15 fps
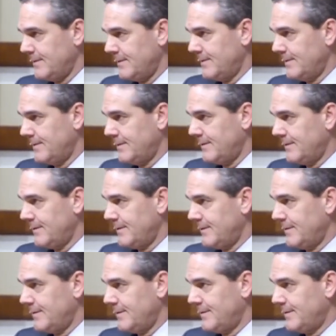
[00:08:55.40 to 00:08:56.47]

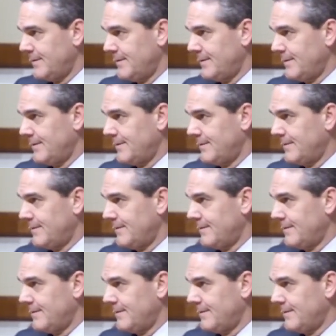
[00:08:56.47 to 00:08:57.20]
No one is speaking in this clip.